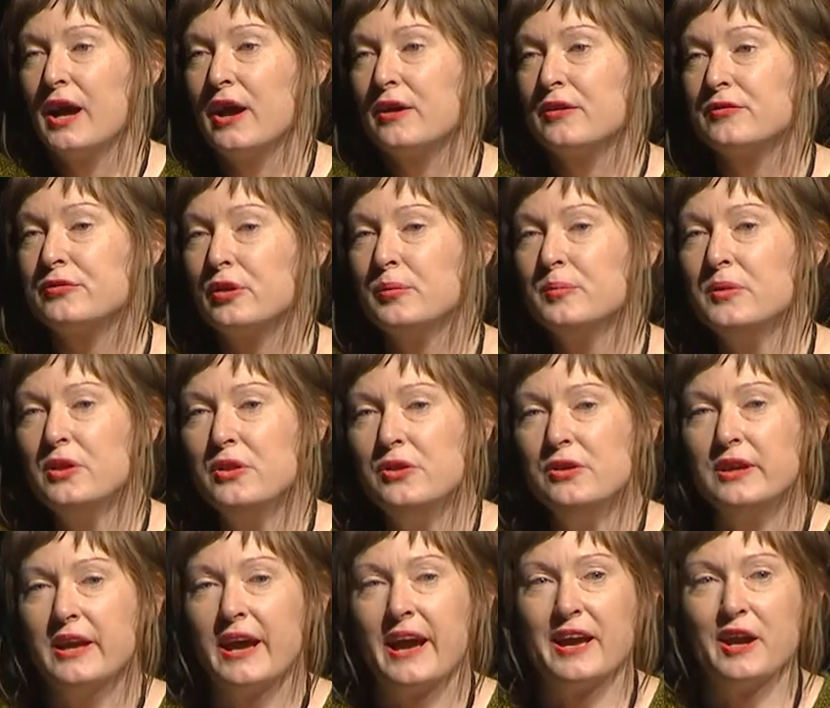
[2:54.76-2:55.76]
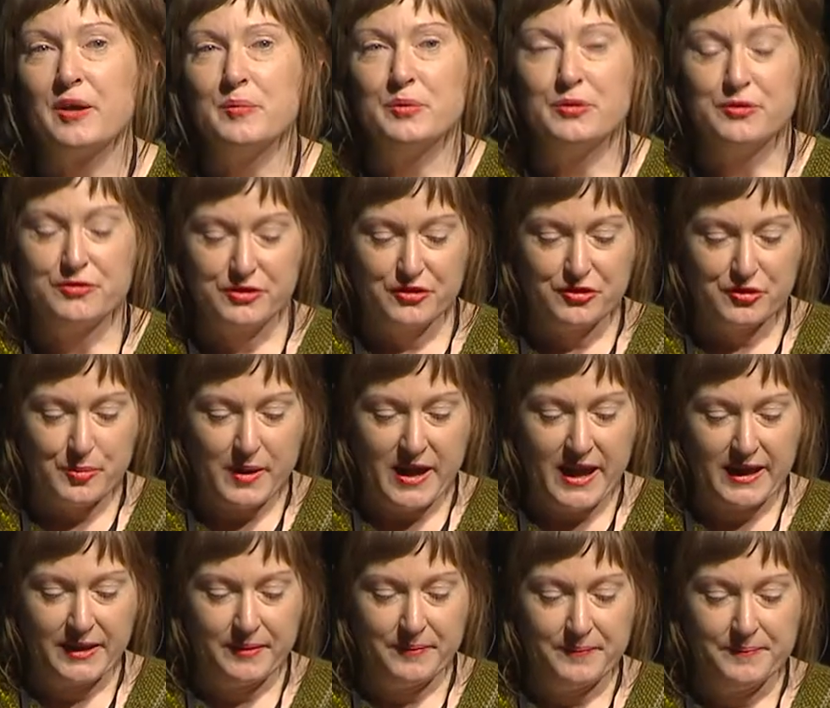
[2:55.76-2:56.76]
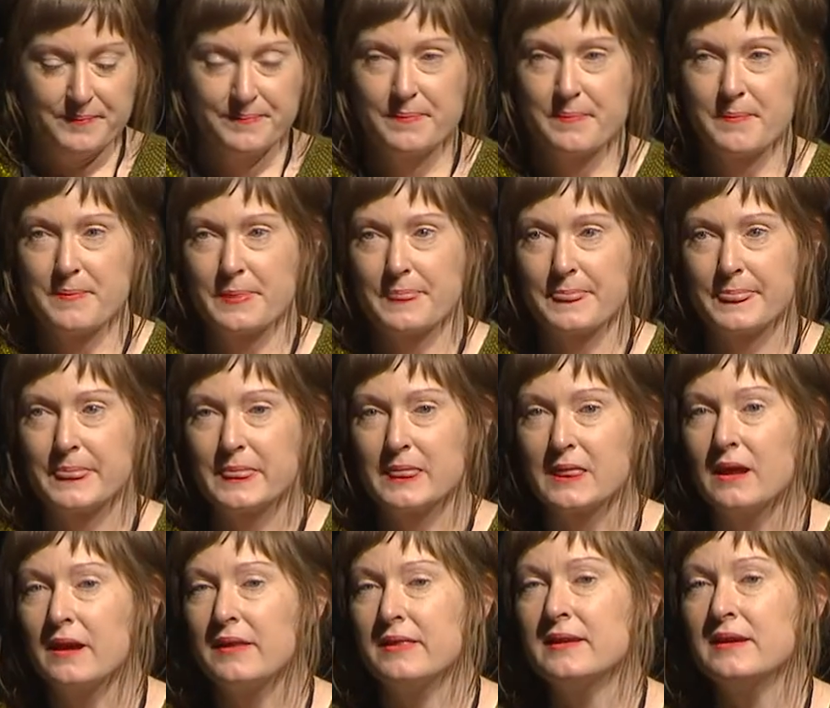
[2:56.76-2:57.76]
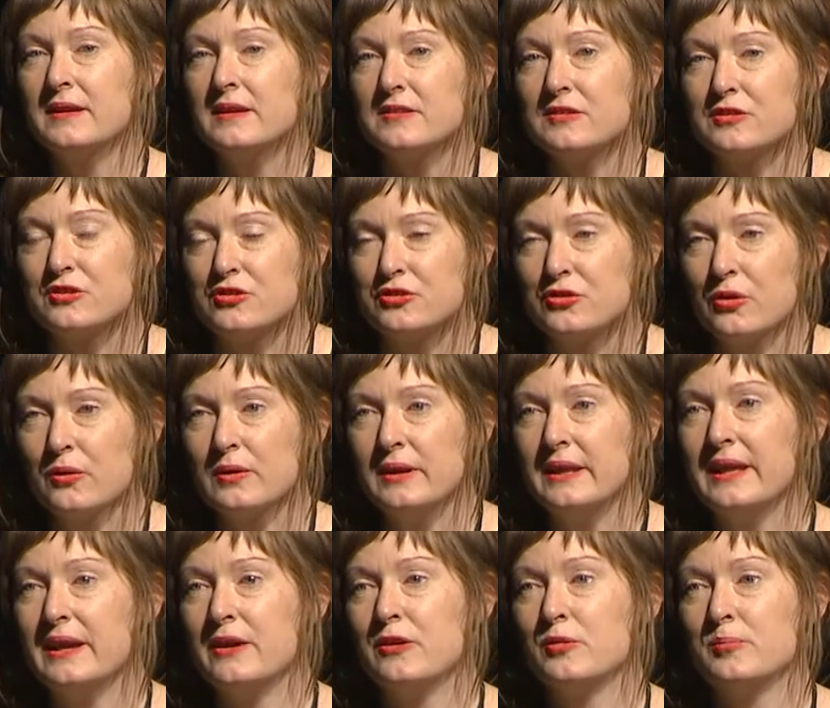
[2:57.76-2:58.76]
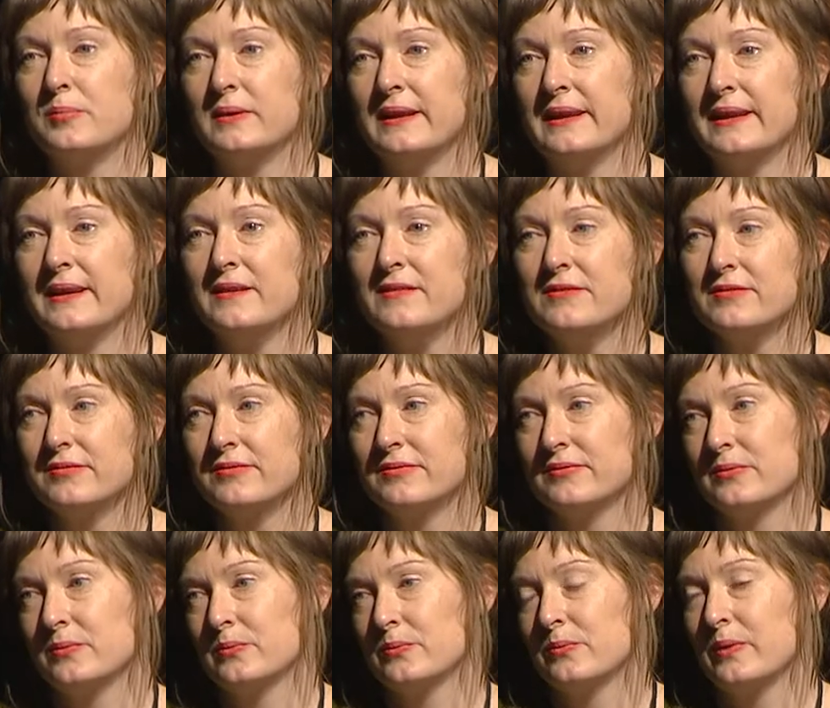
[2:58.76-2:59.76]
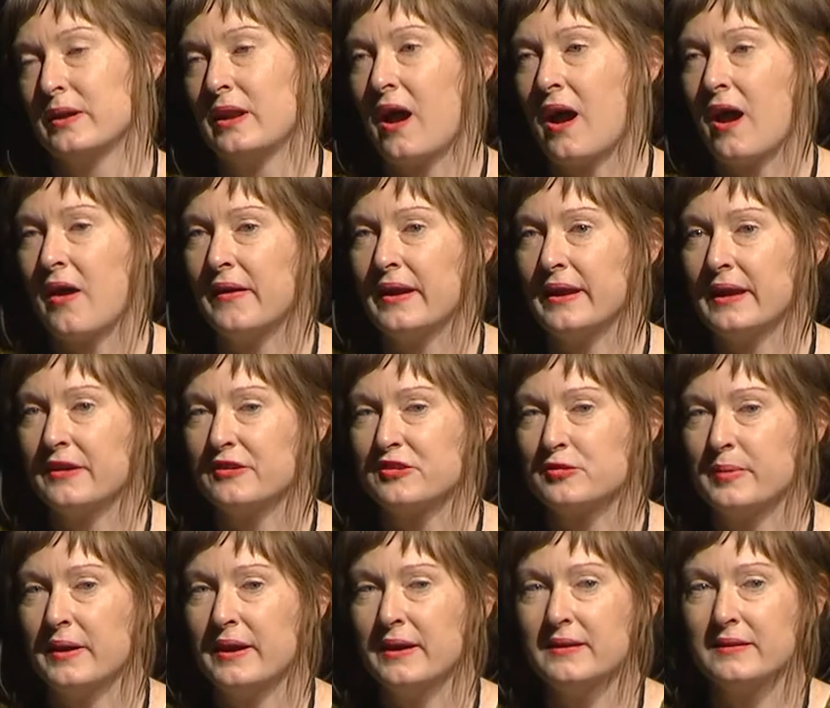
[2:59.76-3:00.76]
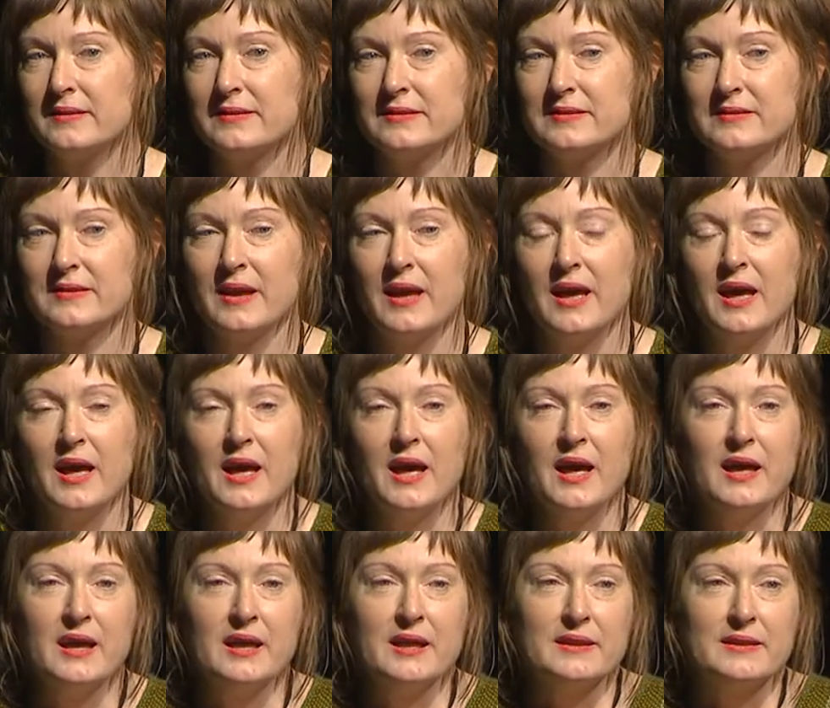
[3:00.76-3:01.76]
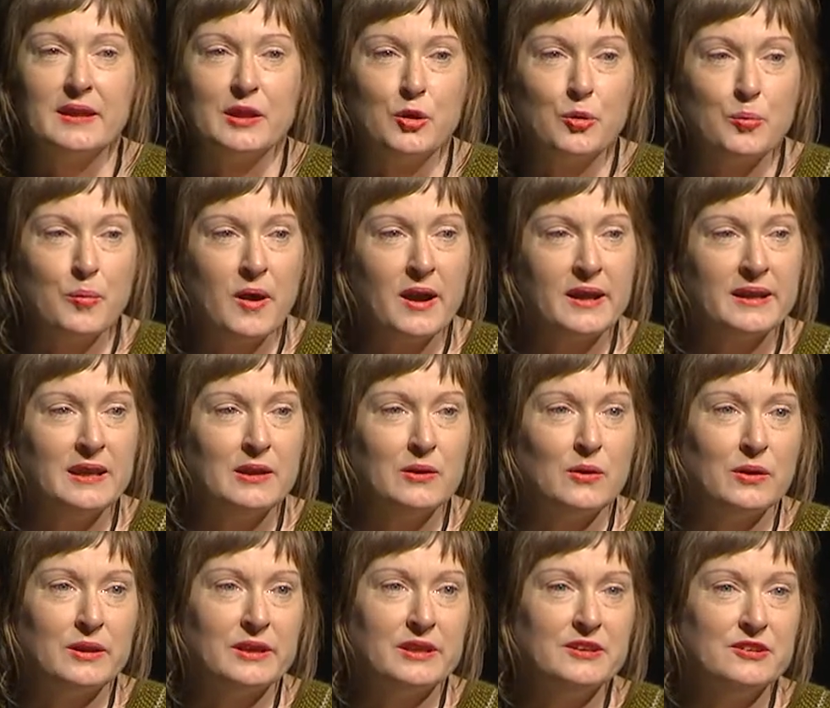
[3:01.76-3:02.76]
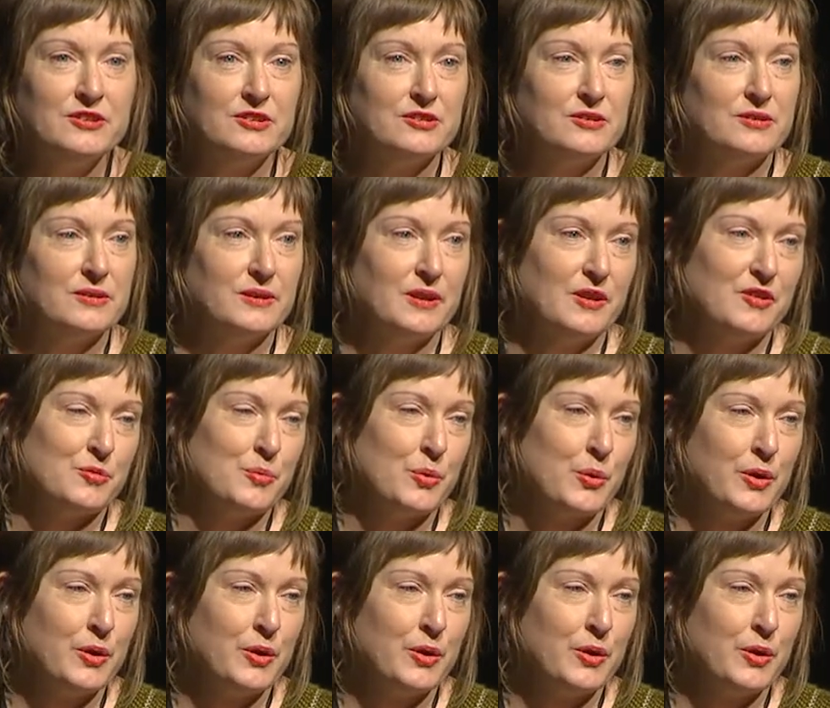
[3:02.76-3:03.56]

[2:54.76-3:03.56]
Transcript: From the UK, I moved to Spain. I think it's a strongly held belief when hiring expats that your mining knowledge is more